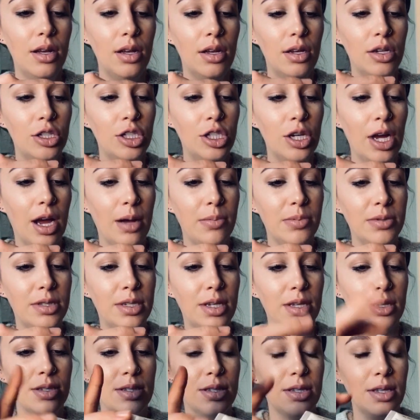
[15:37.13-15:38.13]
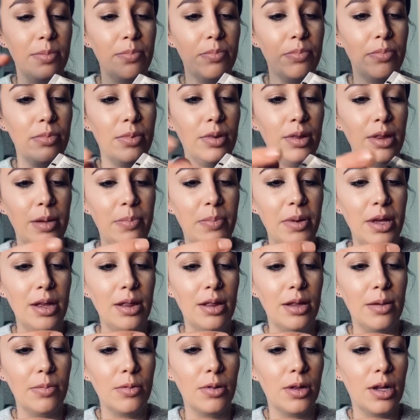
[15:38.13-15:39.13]
chapsticks lippy
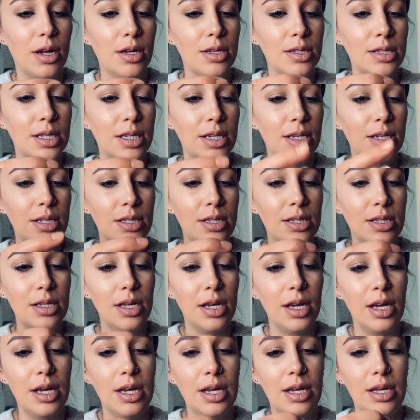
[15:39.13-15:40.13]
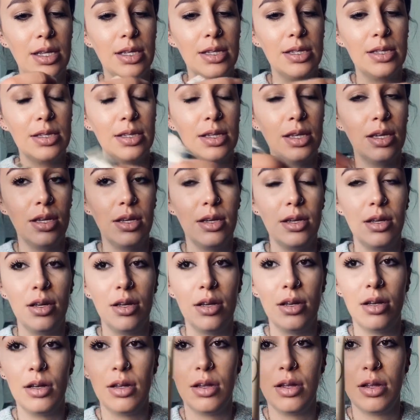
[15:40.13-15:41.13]
lip glosses is
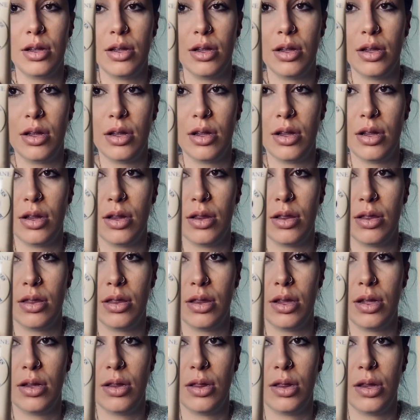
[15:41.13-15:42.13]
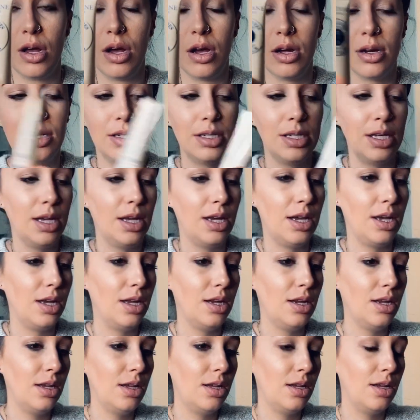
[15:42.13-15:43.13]
the
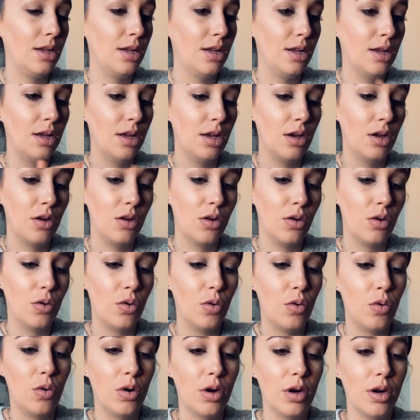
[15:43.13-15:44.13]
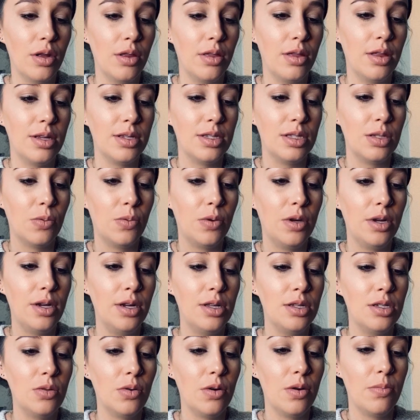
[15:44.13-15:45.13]
L'Occitane, or this one
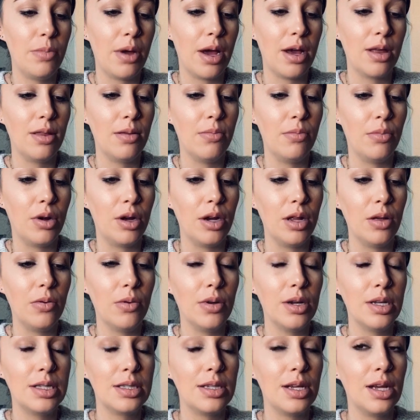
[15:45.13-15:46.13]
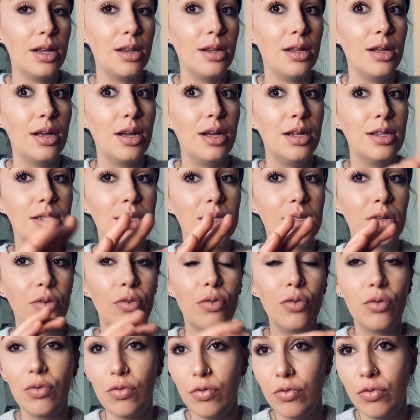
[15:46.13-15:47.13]
is from Bath and Body Works, and it's
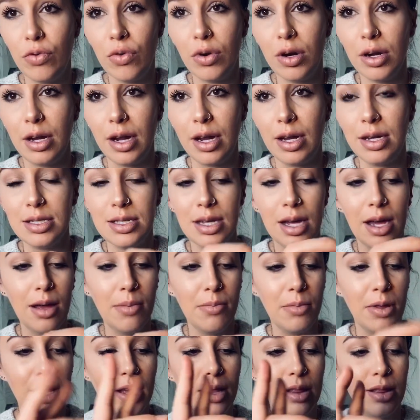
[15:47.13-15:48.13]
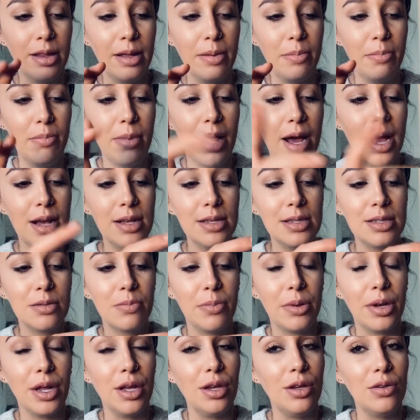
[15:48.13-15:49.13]
for nighttime like lip mask,
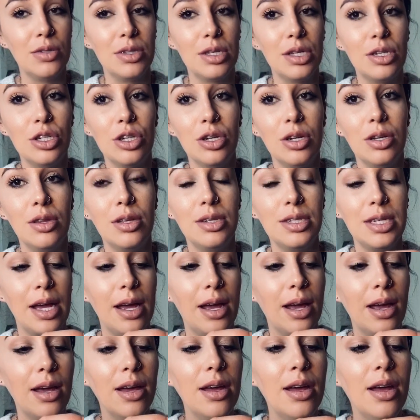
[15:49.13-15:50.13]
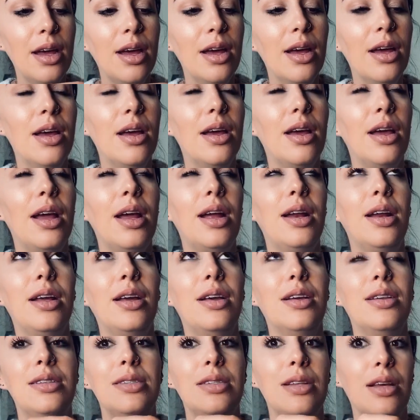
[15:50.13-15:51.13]
but I use it during the day, and it
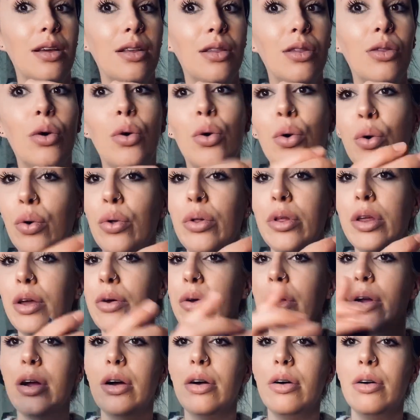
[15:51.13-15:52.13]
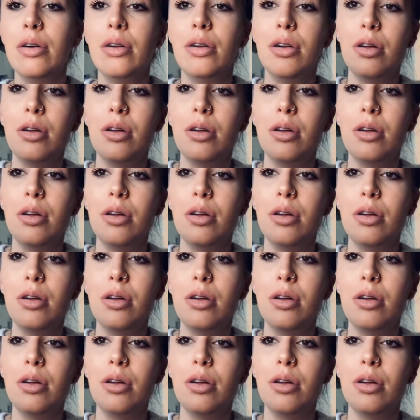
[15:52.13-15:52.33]
is like the holy grail.